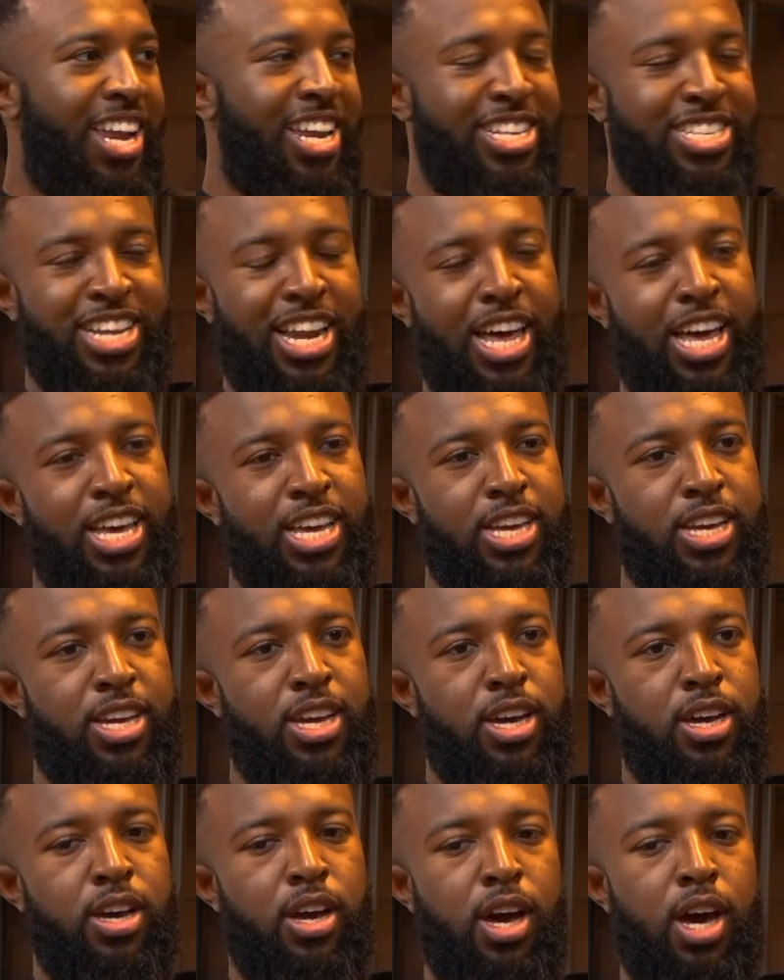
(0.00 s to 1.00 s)
And it's
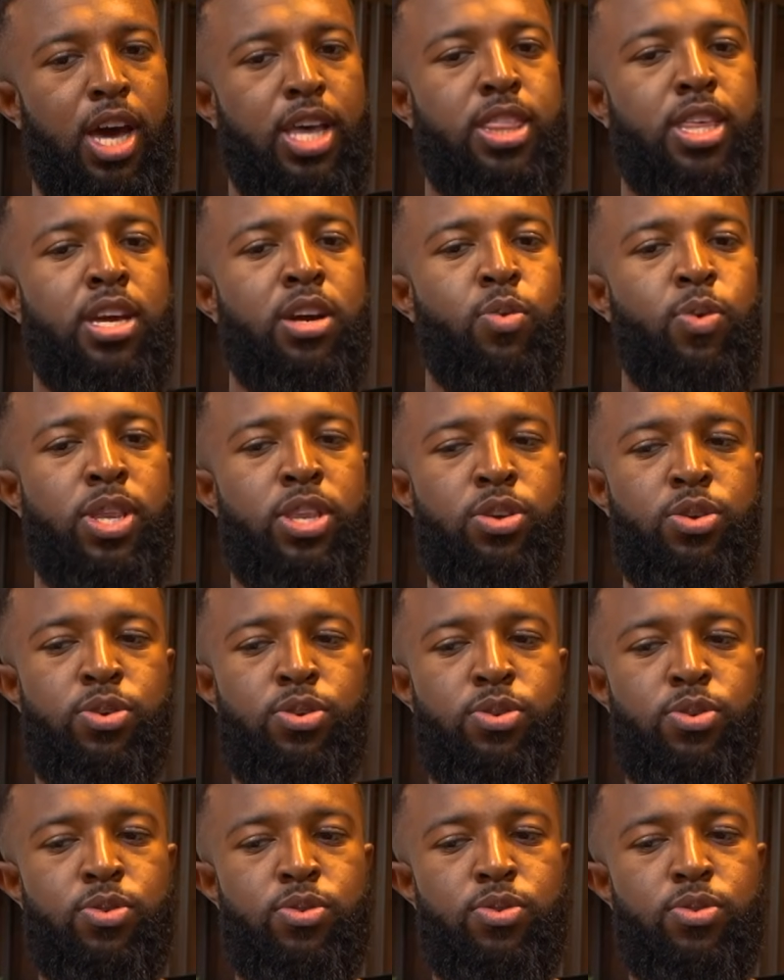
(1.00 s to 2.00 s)
like, I think when
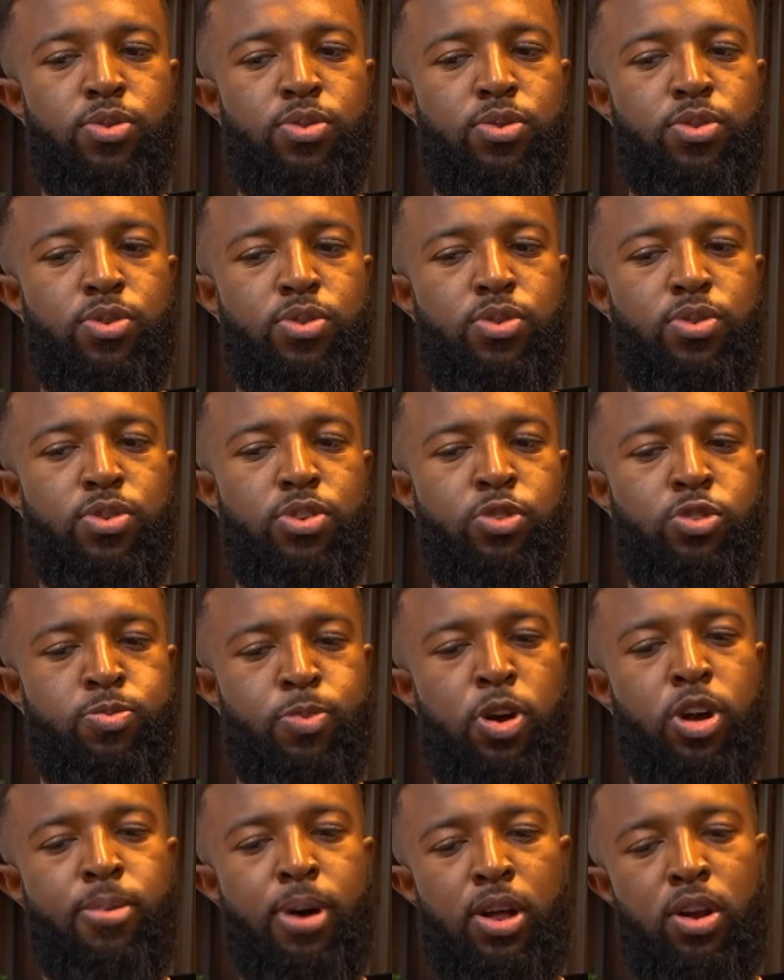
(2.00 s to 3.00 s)
you
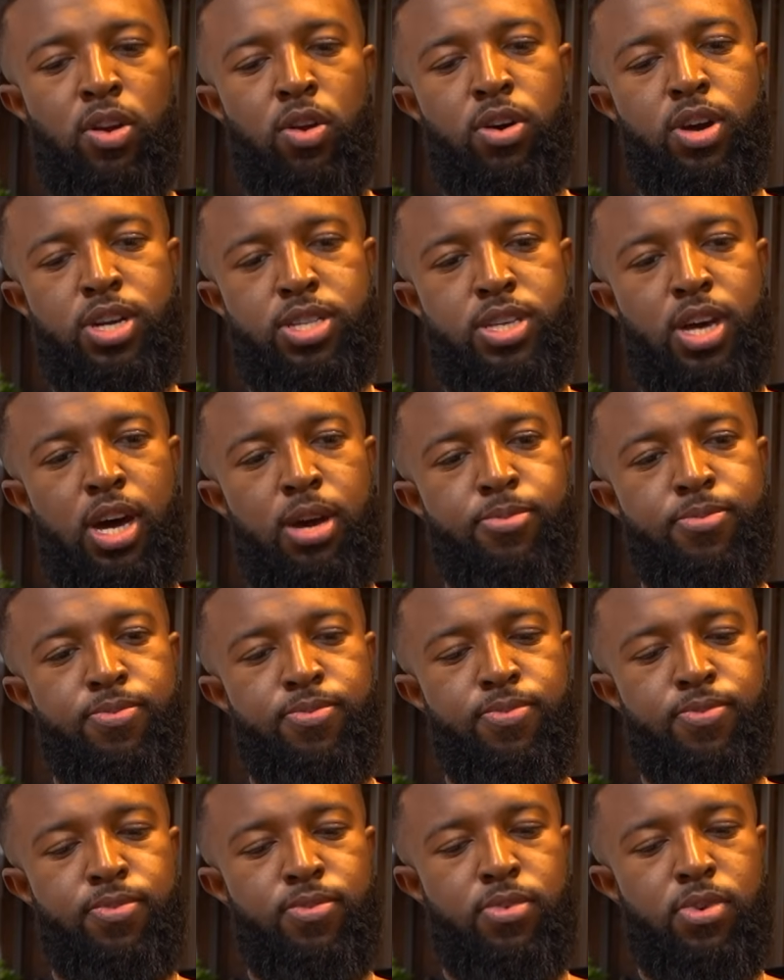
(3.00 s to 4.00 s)
spoke about longer
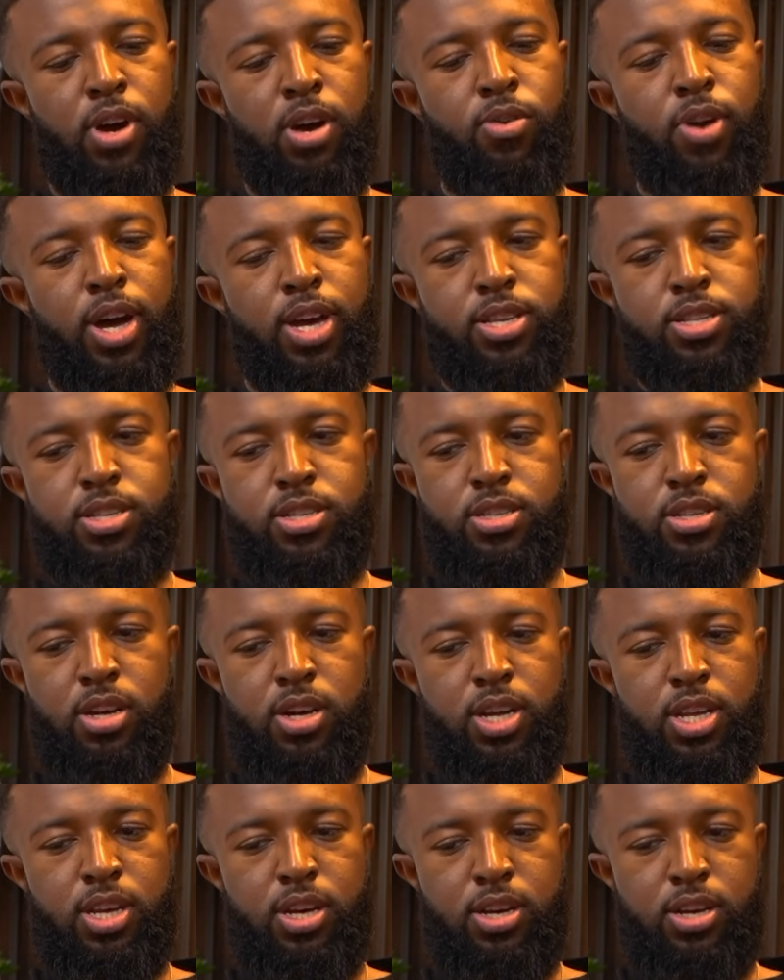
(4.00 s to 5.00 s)
time
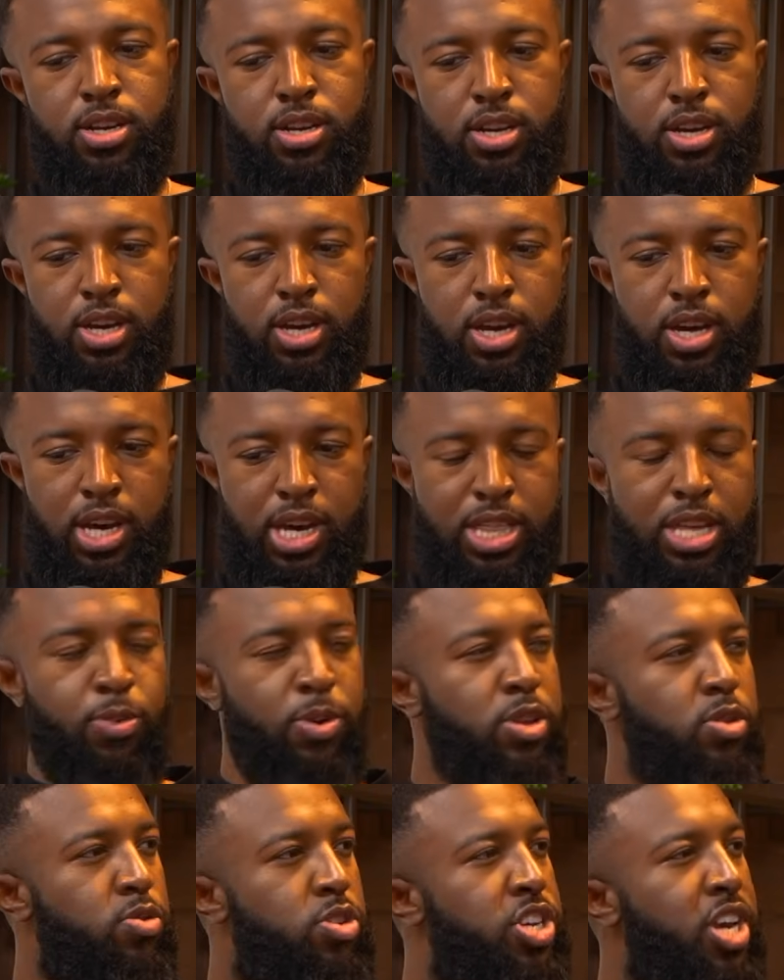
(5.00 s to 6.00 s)
horizons earlier, I
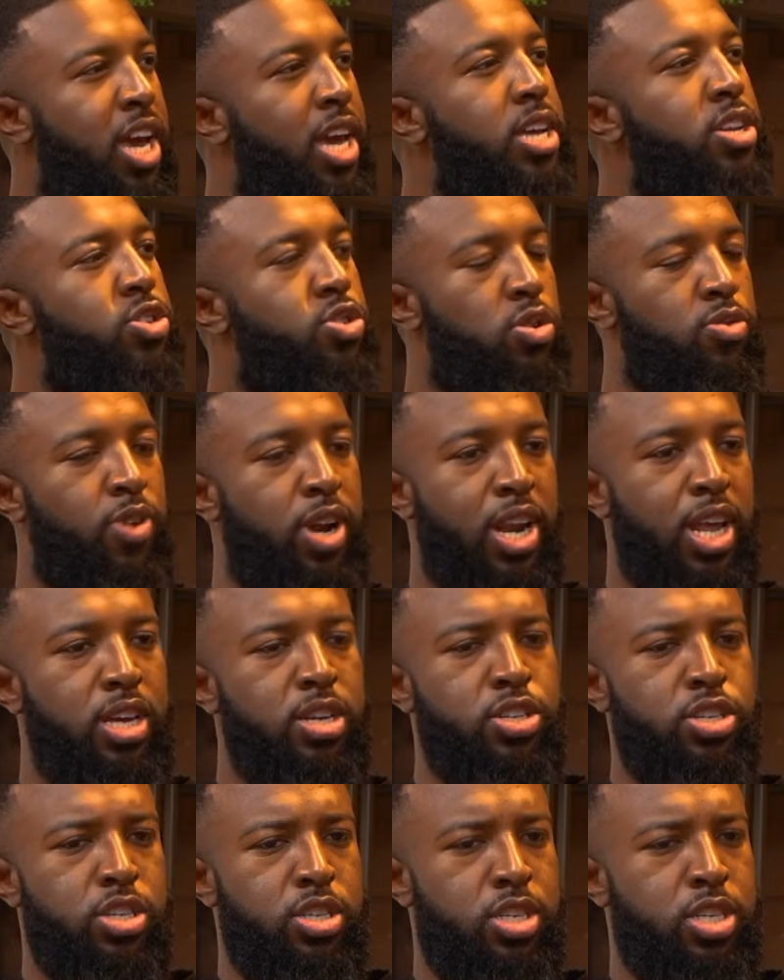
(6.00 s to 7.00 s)
think when you change your
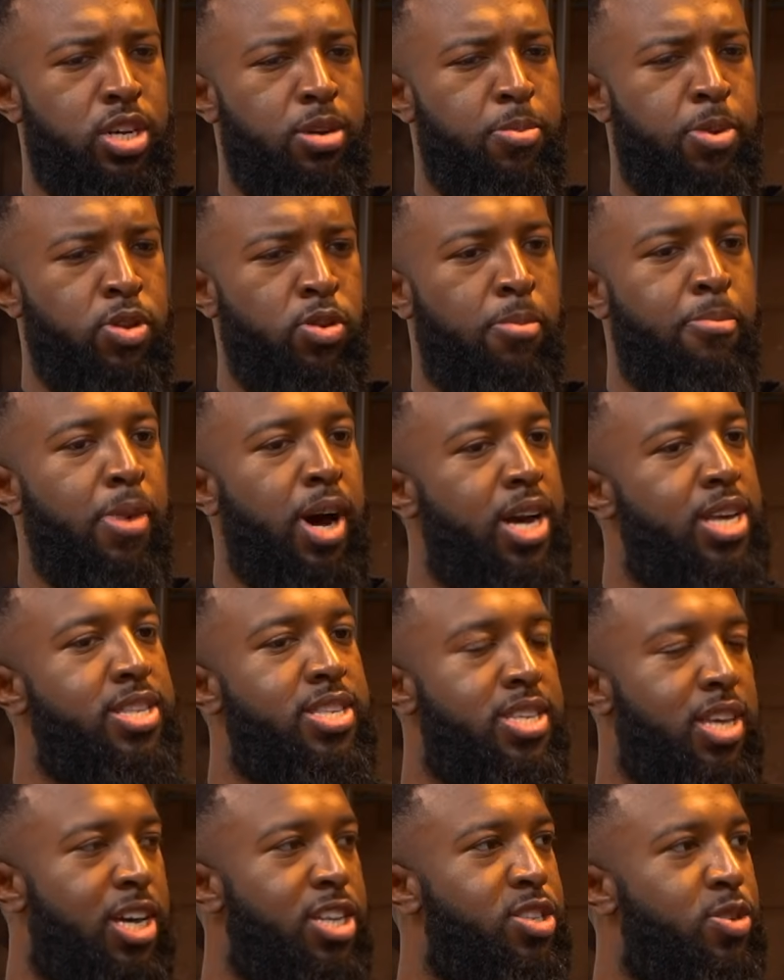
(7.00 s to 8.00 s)
relationship and your
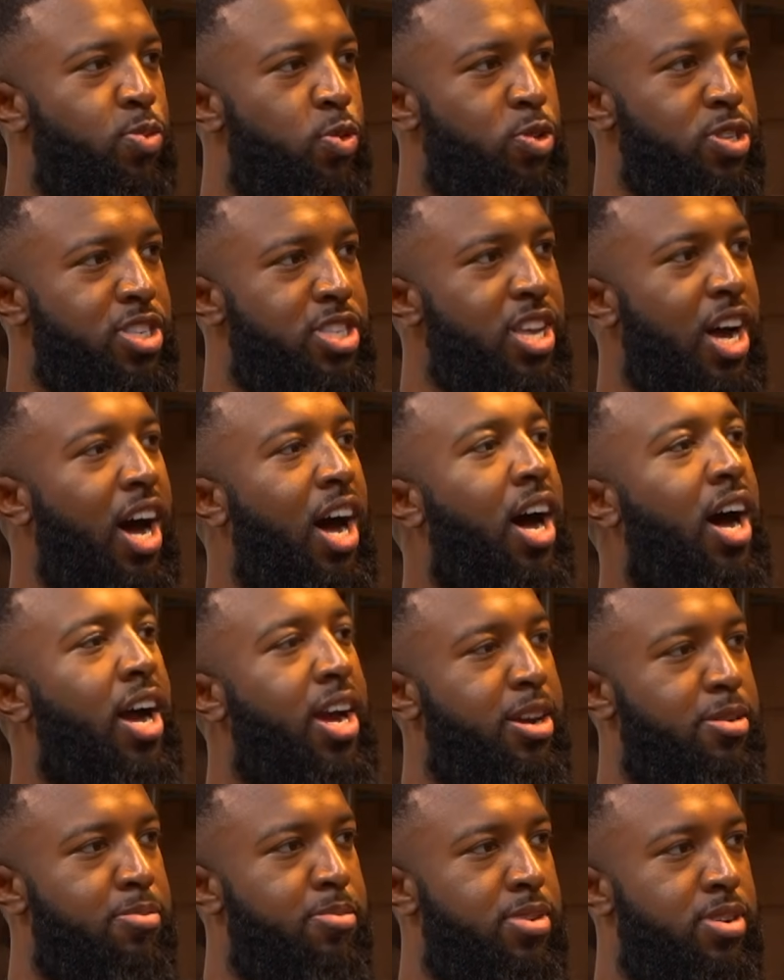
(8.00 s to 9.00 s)
mindset towards
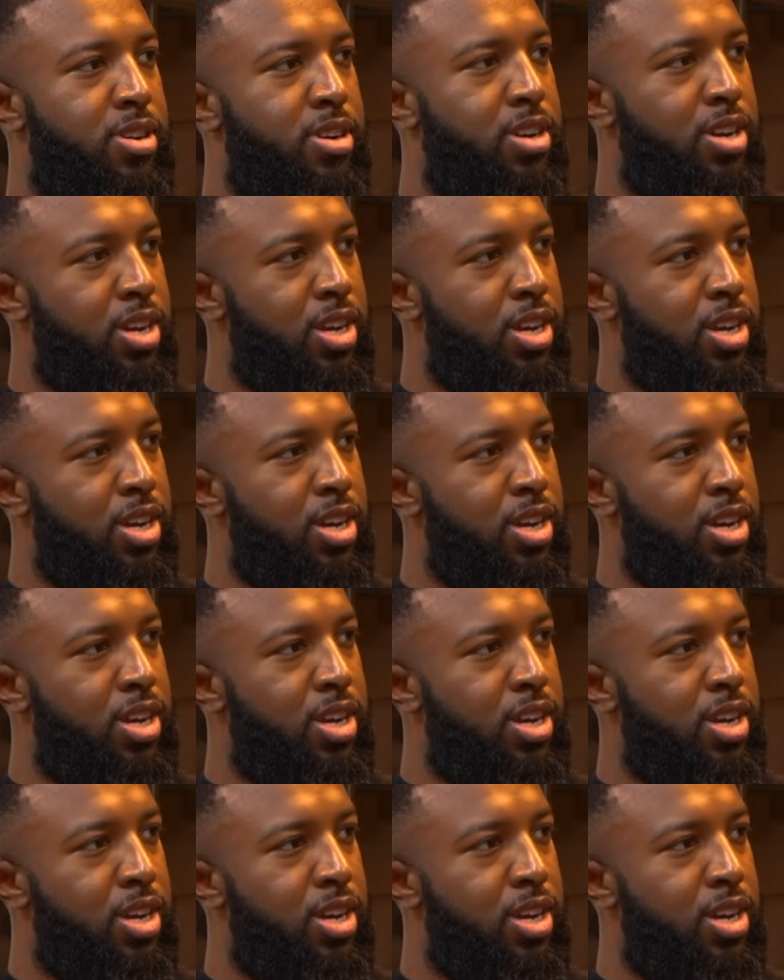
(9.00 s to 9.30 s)
time,